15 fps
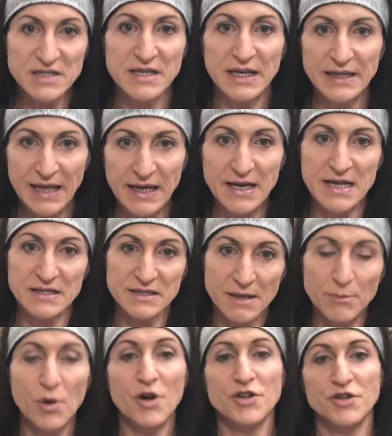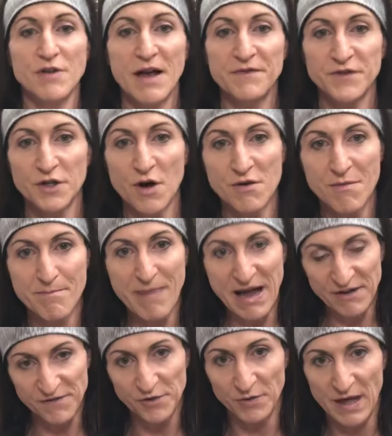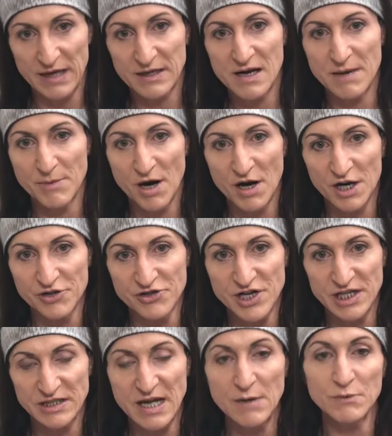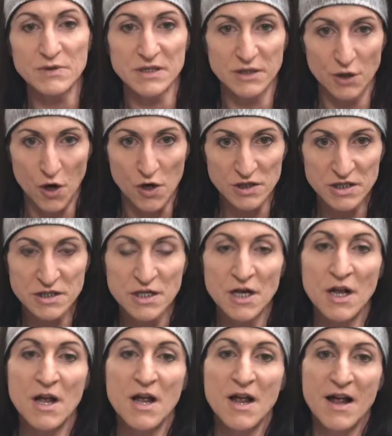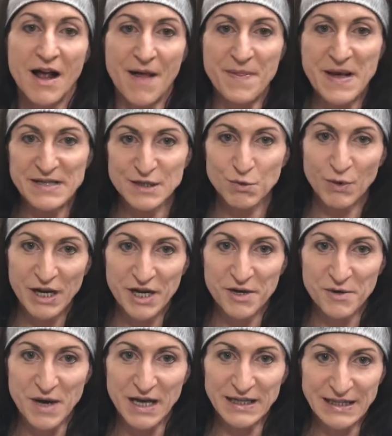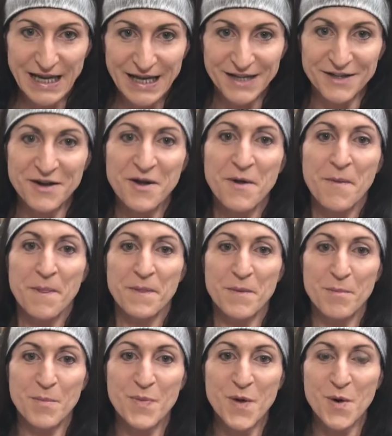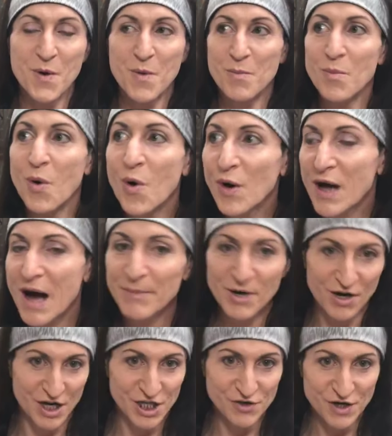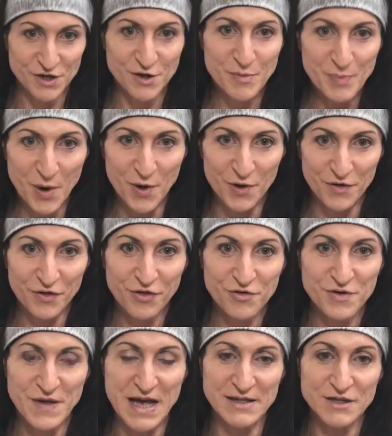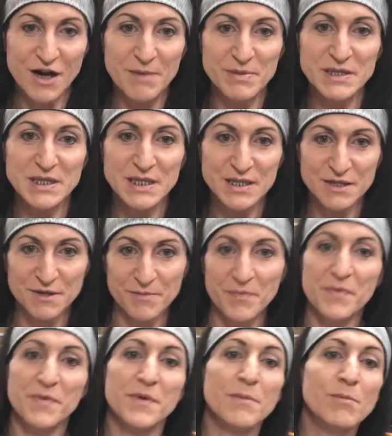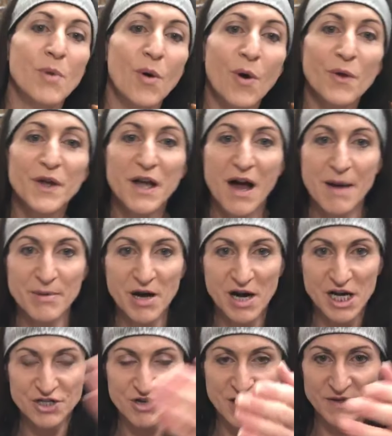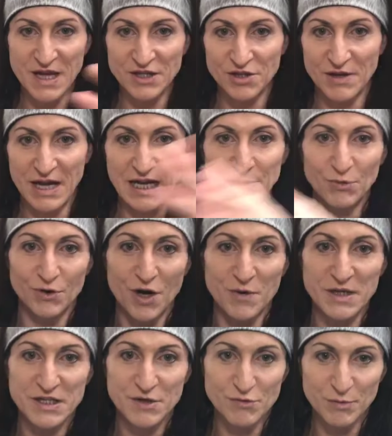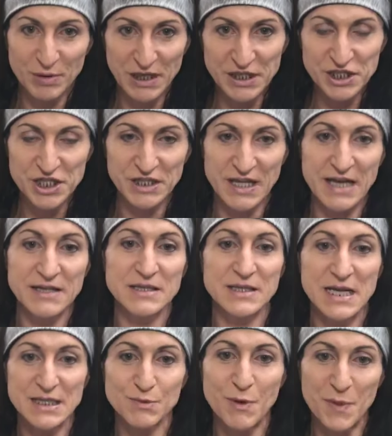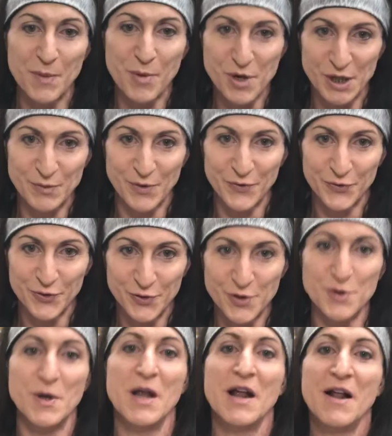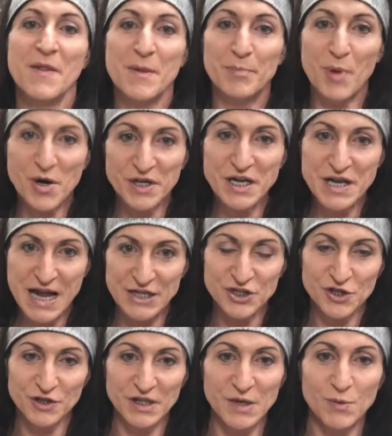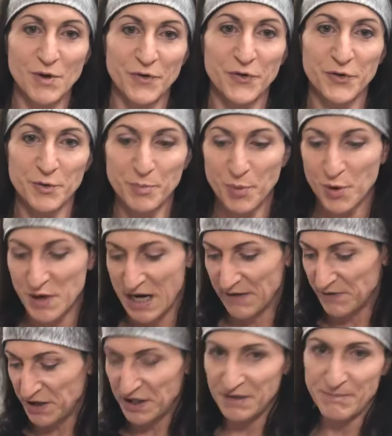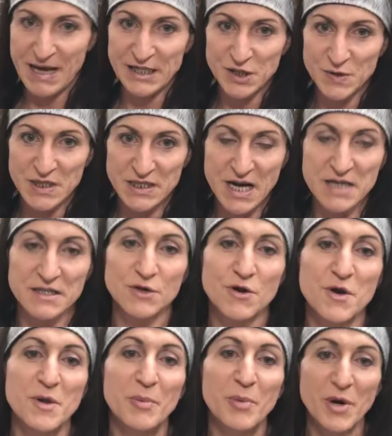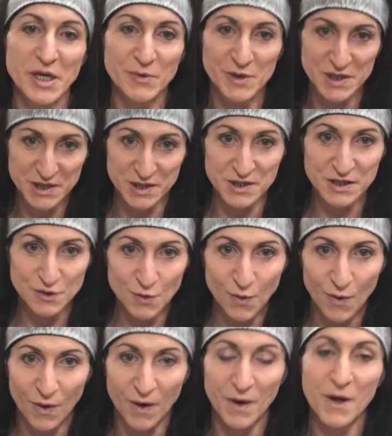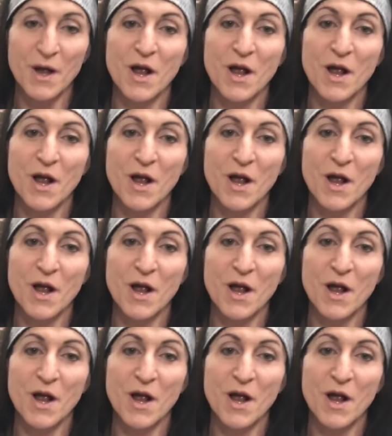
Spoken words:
Again, at some point you have to go and backfill that carbohydrate that was lost. And that's where, again, the more carbohydrate you burn through that type of system, the more the carbohydrate that you eat will go into replenishing that, because that's what the body wants to do. The body naturally wants to put everything back to a status quo. The body wants to store.